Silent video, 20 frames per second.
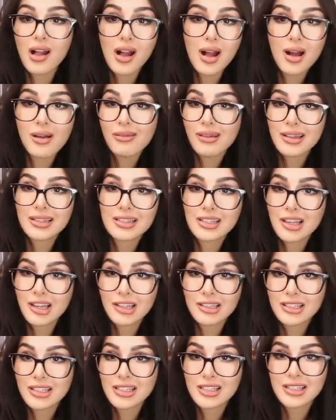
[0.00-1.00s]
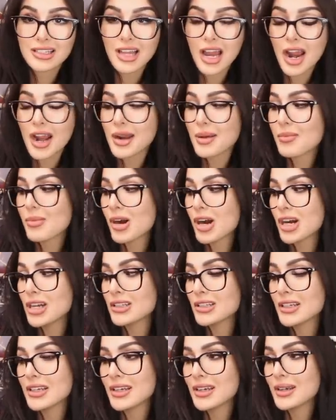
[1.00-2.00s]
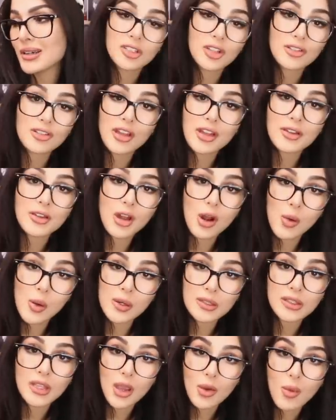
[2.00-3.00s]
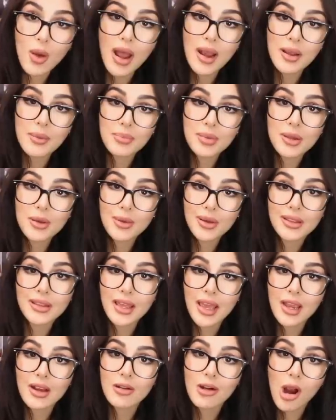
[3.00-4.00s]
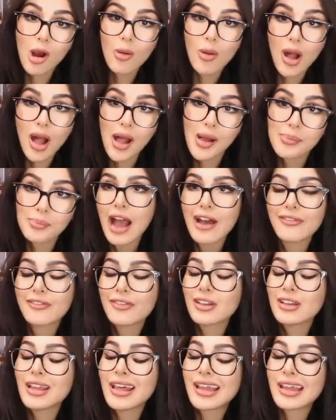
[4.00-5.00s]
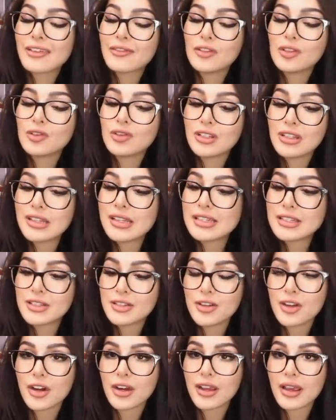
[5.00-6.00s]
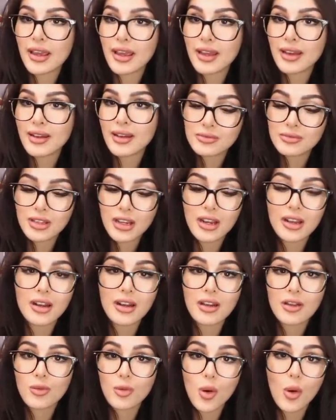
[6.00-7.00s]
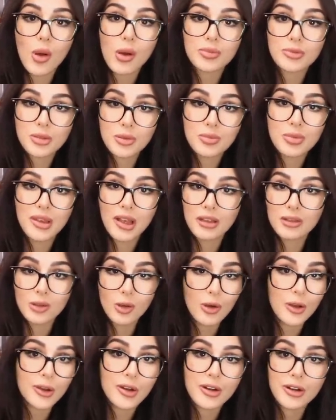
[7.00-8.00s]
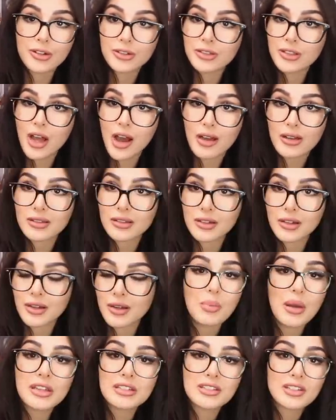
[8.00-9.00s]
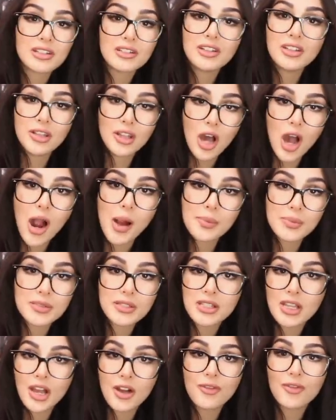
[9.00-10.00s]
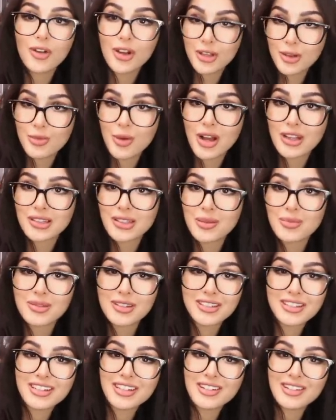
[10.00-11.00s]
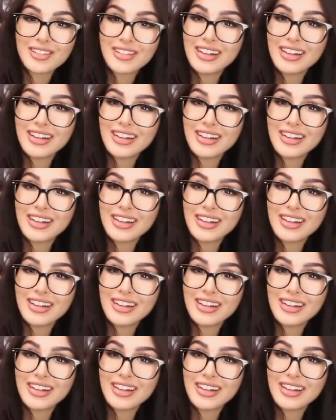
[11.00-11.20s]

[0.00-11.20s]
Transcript: Always good to start them early so they know what they want to be when they grow up. I feel like if you did this to your kid, they're gonna grow up to be a lawyer or a doctor. Basically the opposite of what you want them to do.